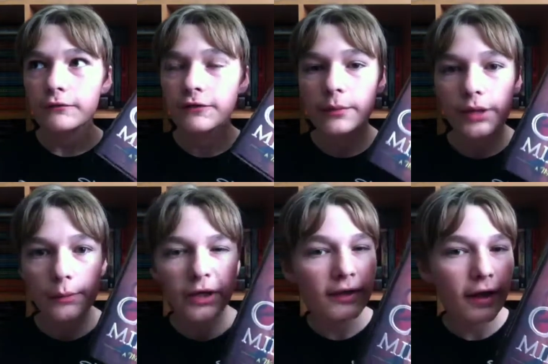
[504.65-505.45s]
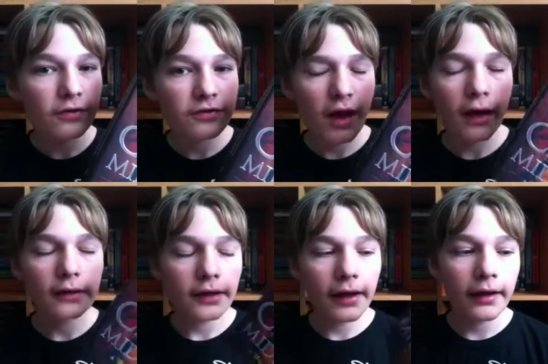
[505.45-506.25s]
family on my dad's
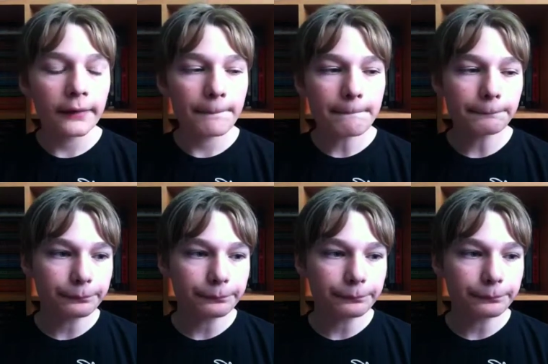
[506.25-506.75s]
side. And